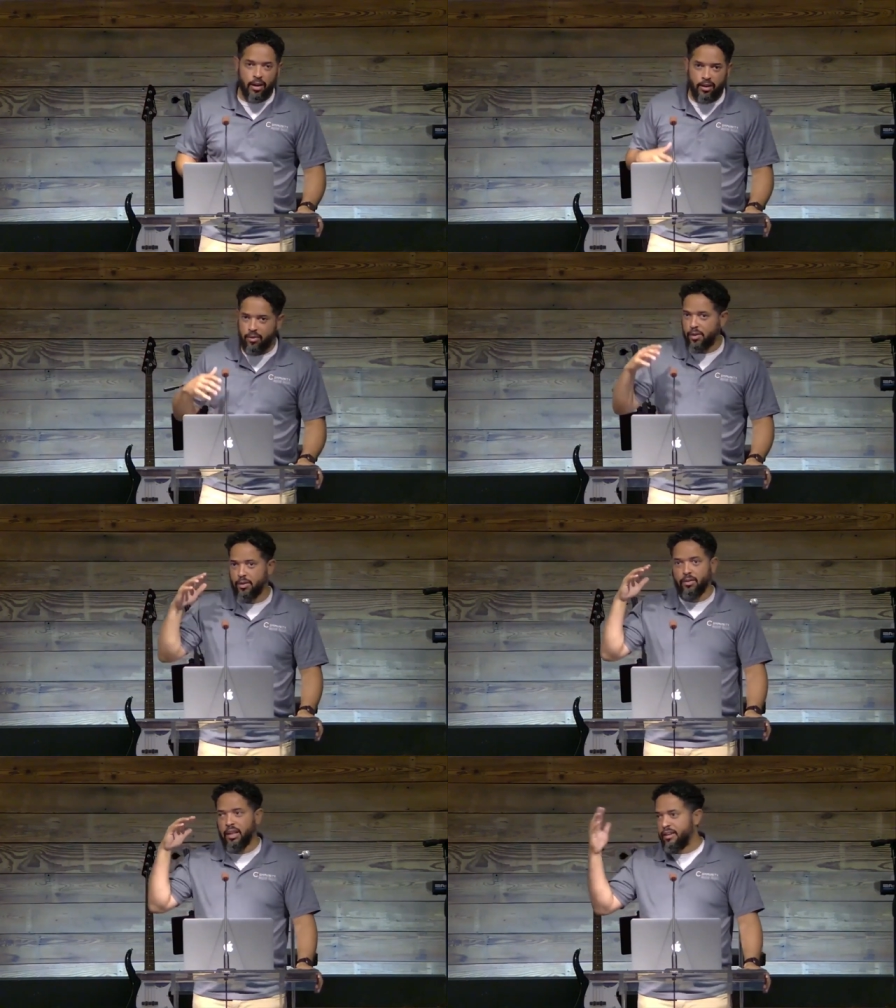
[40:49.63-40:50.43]
If you're
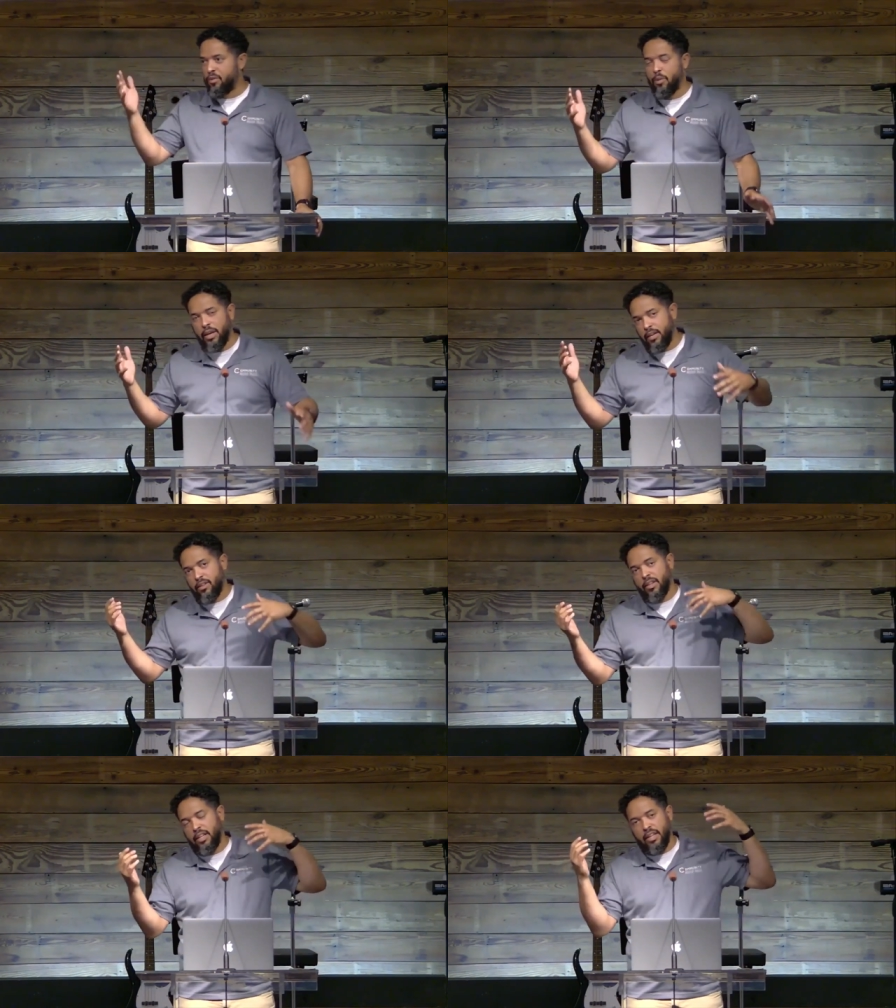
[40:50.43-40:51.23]
left wing, you're
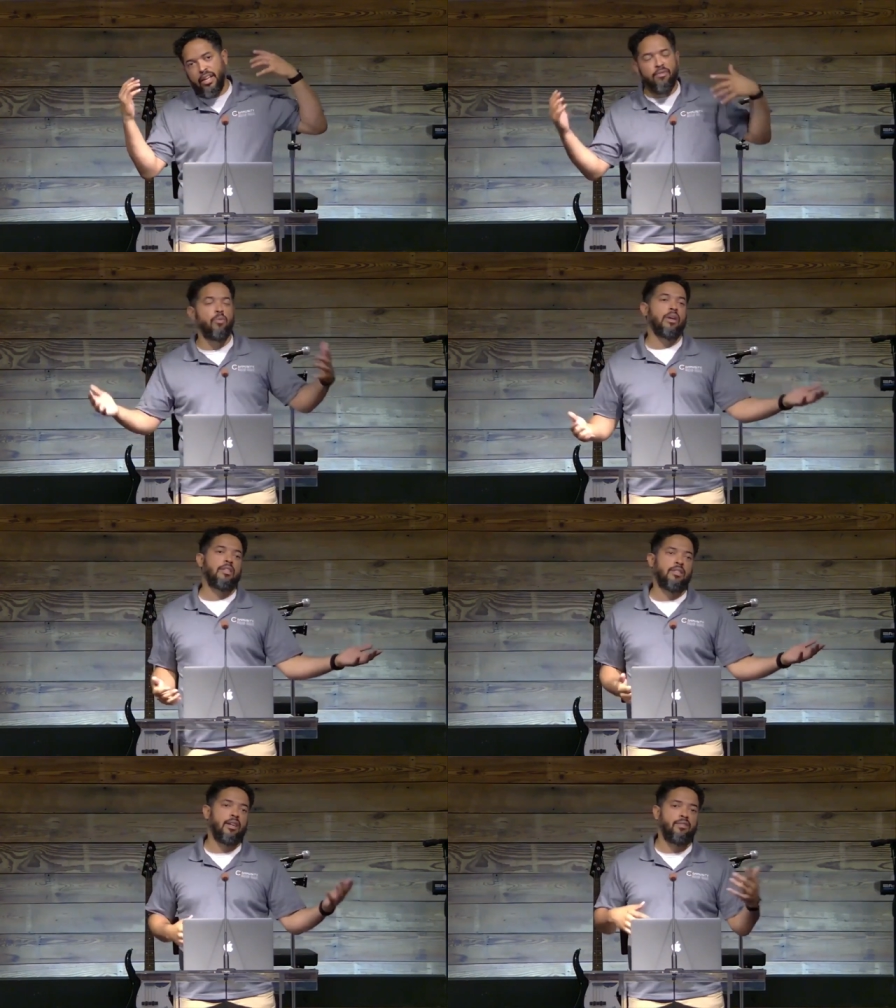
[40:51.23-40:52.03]
going to get left wing stuff.